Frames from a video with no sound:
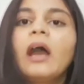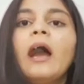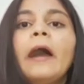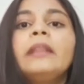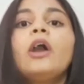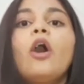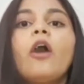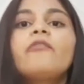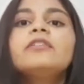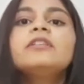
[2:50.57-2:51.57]
and the
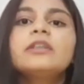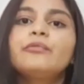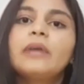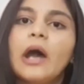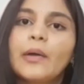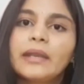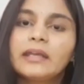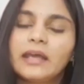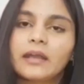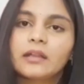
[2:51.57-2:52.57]
offence of dowry
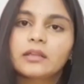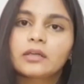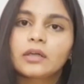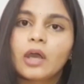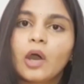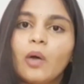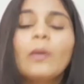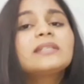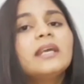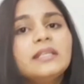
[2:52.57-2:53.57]
death
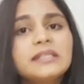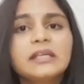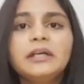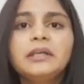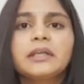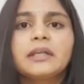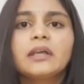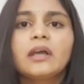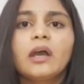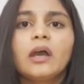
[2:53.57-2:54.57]
was inserted
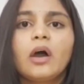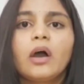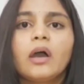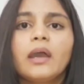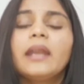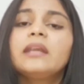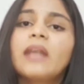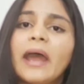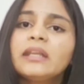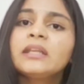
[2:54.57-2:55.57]
in
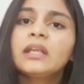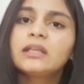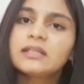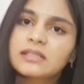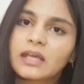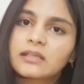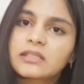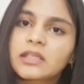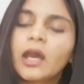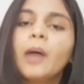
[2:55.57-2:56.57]
nineteen
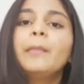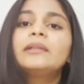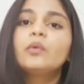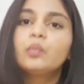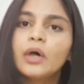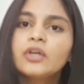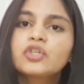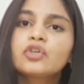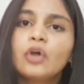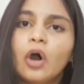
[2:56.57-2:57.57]
eighty-six by the
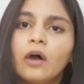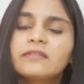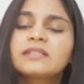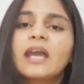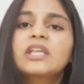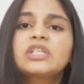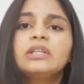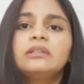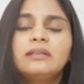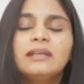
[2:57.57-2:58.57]
virtue of Section
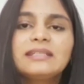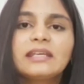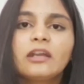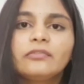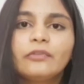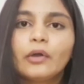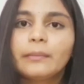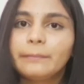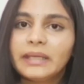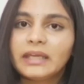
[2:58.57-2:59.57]
three oh four
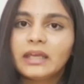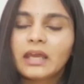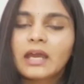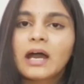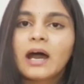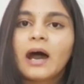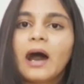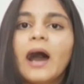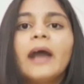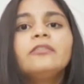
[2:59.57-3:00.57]
B
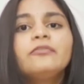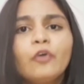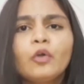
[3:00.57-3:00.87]
and four